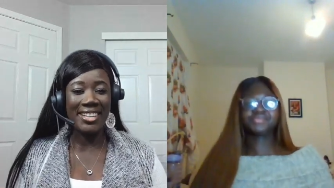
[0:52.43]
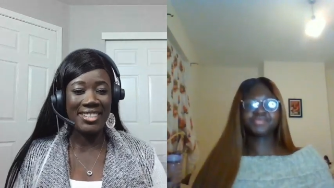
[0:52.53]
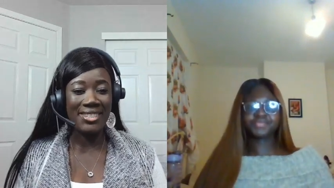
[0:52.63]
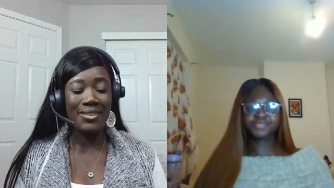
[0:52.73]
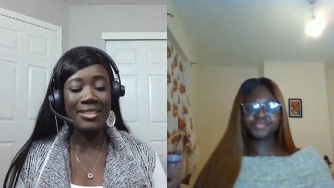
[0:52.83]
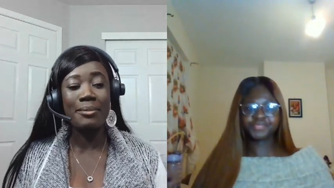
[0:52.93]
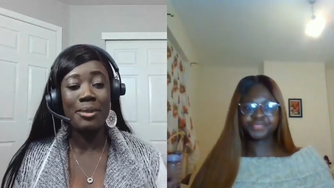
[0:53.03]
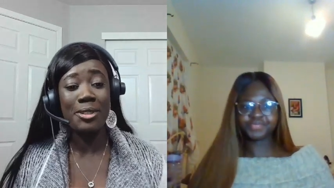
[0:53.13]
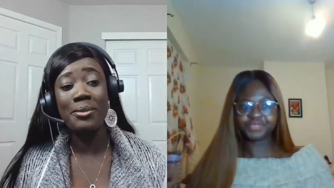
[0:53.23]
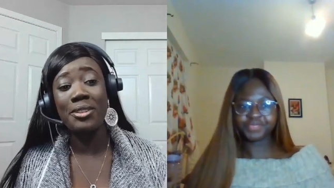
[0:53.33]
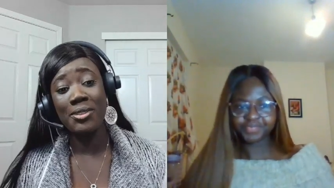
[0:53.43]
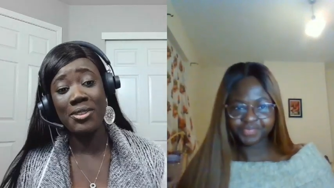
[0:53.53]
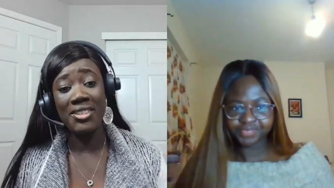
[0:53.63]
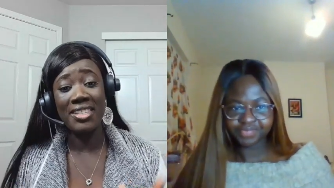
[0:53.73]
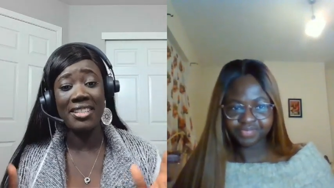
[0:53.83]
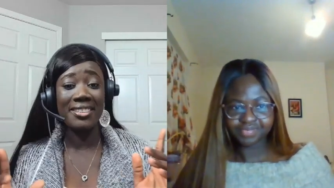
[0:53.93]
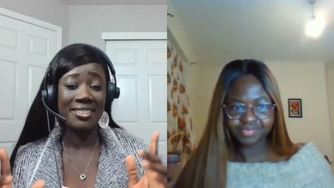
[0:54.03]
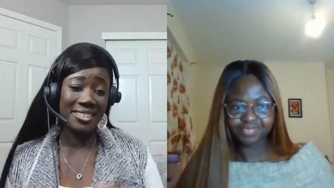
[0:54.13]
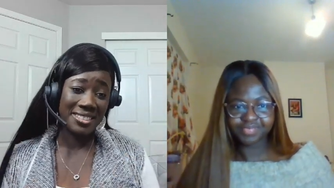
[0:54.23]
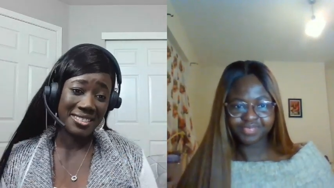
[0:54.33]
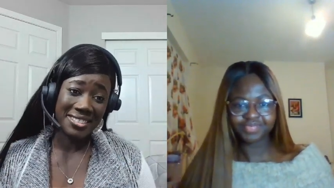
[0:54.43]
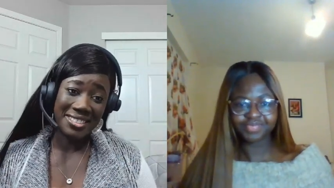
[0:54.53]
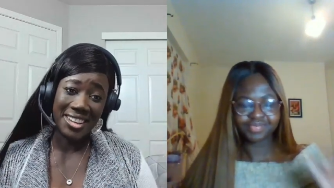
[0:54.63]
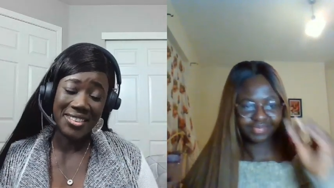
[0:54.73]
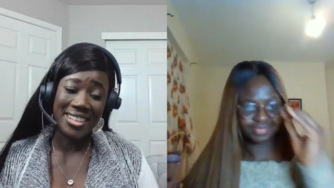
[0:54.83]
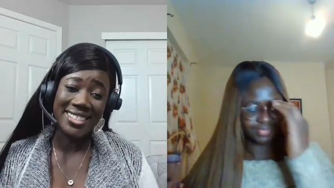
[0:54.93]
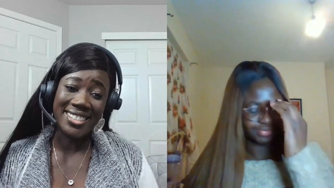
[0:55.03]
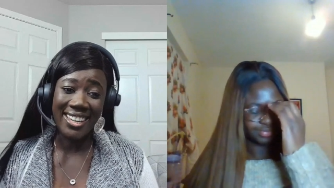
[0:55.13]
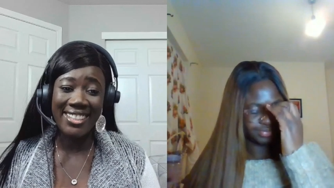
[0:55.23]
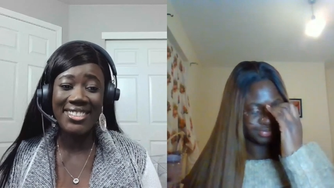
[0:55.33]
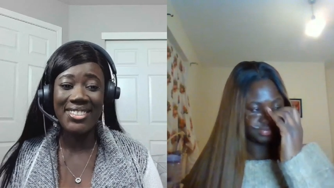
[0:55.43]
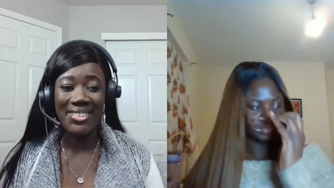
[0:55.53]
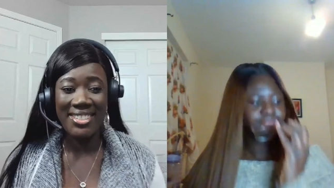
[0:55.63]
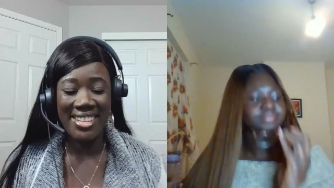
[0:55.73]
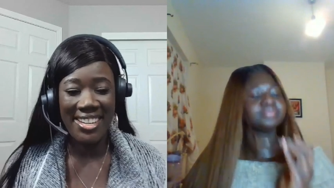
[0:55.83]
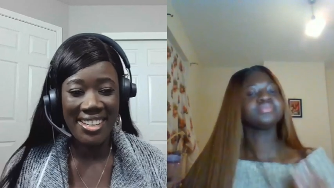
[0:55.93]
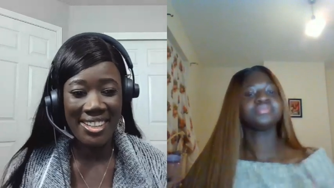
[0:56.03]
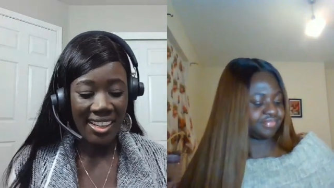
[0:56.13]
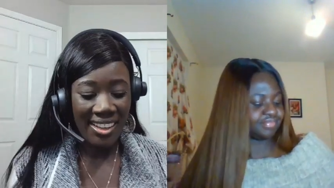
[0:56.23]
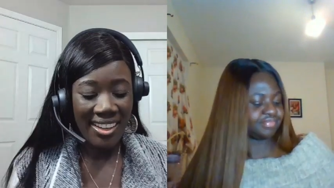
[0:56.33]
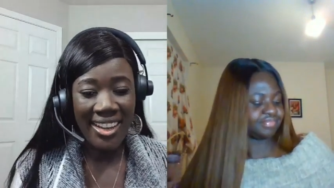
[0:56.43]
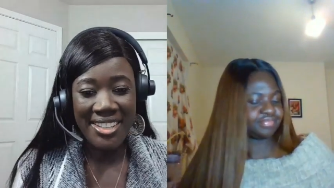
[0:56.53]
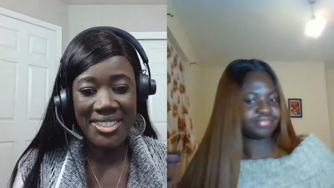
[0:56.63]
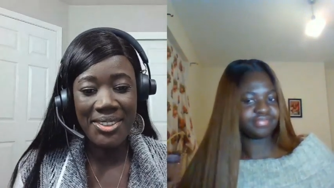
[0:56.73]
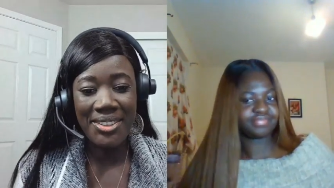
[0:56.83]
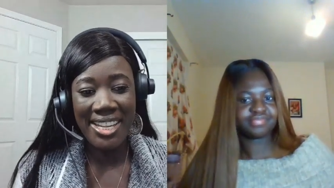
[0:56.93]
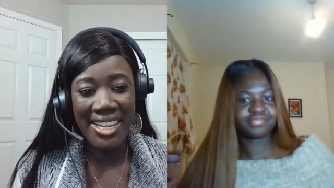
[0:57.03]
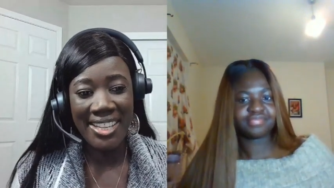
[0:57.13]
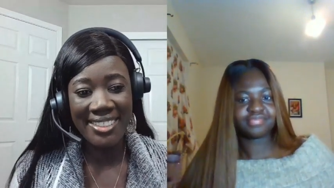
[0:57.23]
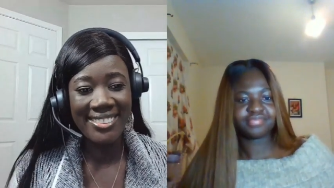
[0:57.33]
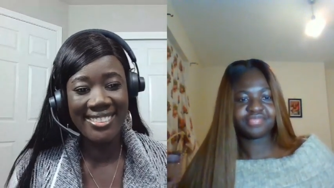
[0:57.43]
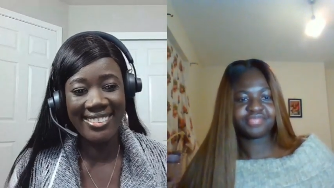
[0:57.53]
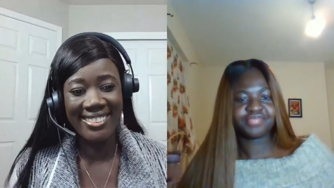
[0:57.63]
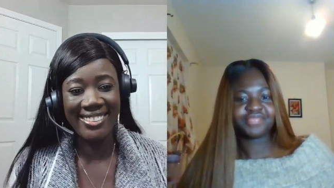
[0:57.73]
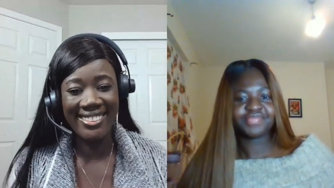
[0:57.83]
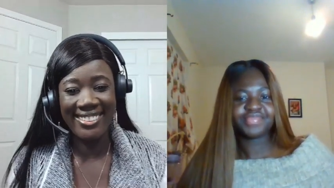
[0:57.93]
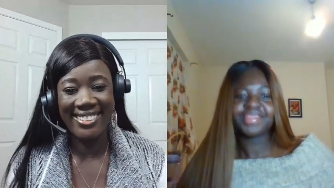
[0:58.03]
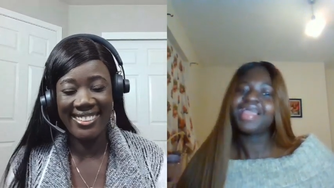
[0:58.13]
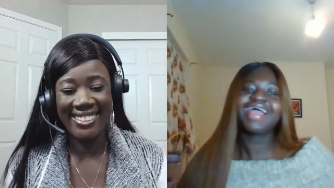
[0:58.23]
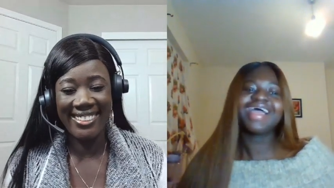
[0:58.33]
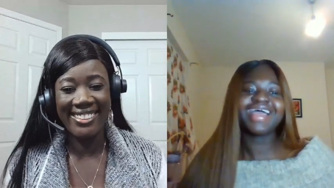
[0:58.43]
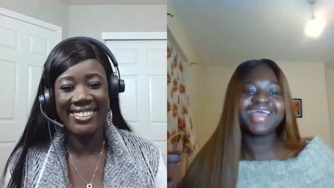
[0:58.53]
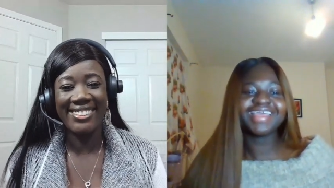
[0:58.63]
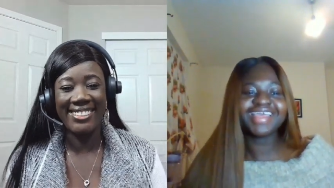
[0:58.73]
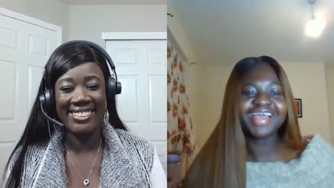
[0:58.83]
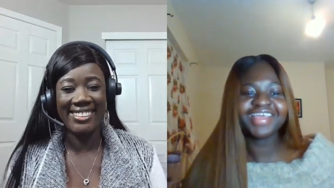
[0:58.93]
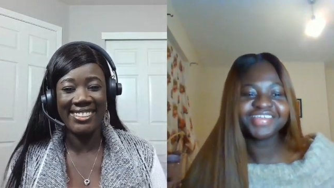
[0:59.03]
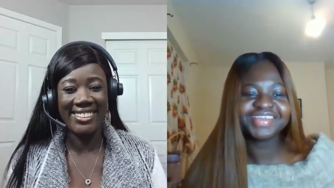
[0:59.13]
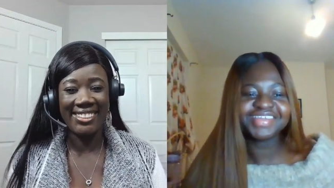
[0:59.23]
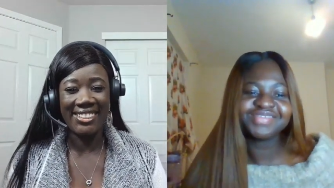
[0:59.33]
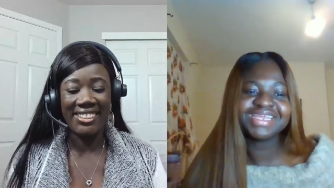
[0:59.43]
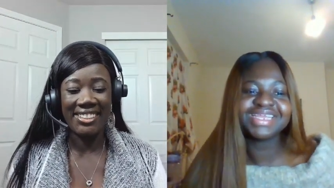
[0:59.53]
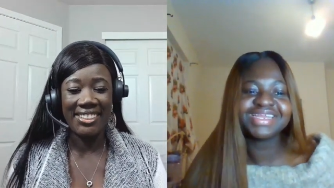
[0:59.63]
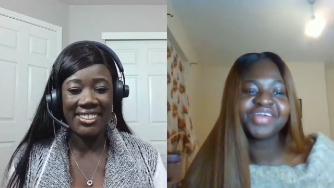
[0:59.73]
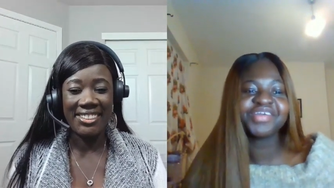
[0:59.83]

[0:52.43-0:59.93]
Speaker 1: into it. I'm going to be introducing our dear Tony here. Hi, Tony.
Speaker 2: Hi, good evening. How are